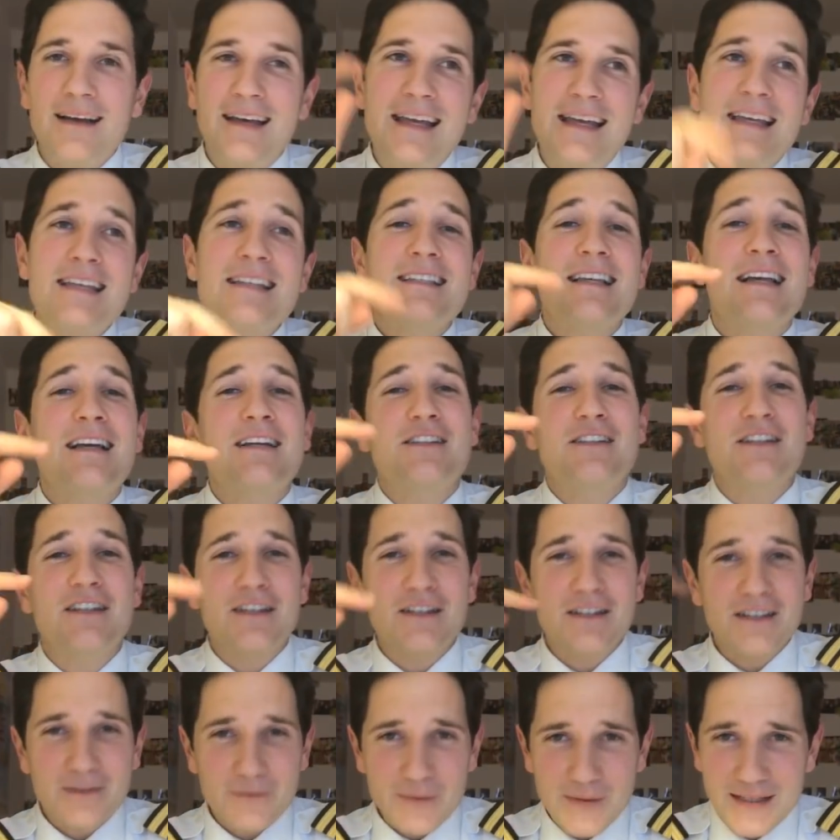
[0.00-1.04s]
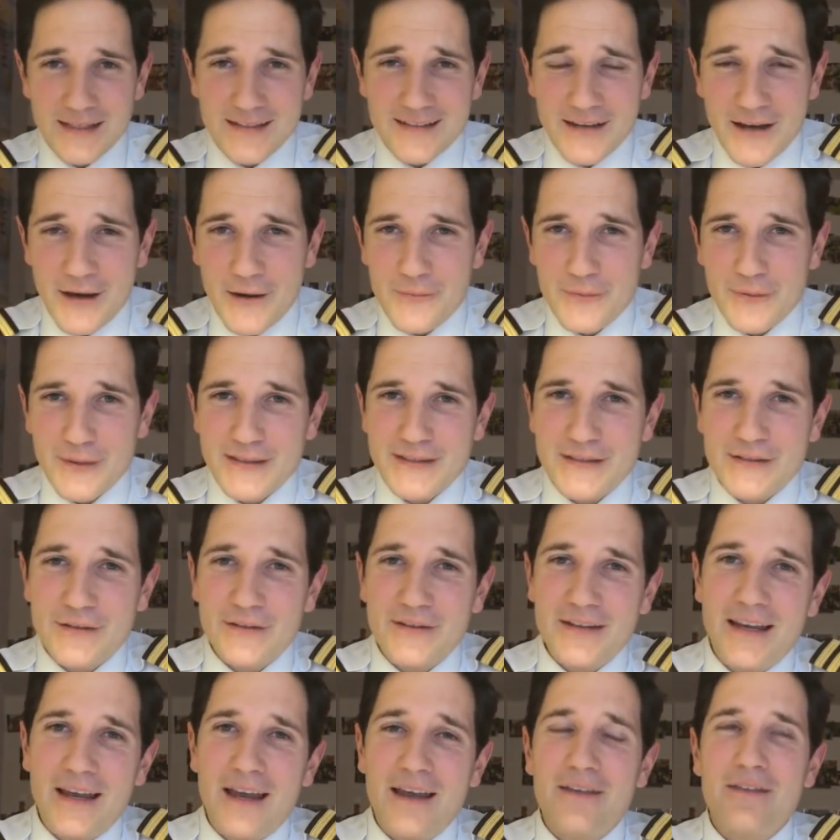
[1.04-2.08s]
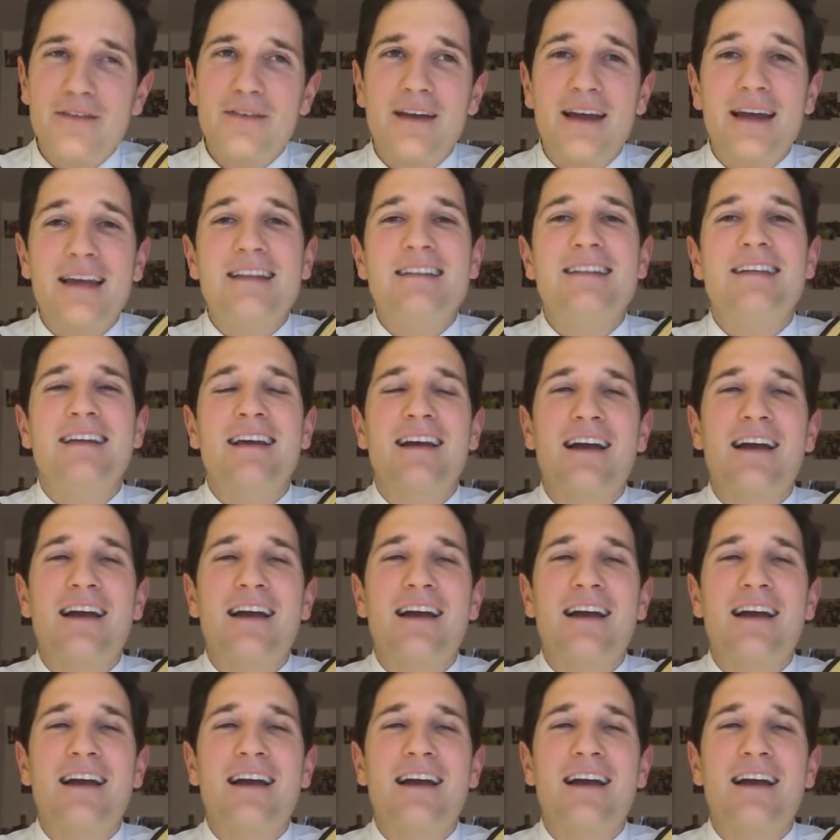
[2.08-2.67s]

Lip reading: He's actually going to be type rated on the A380.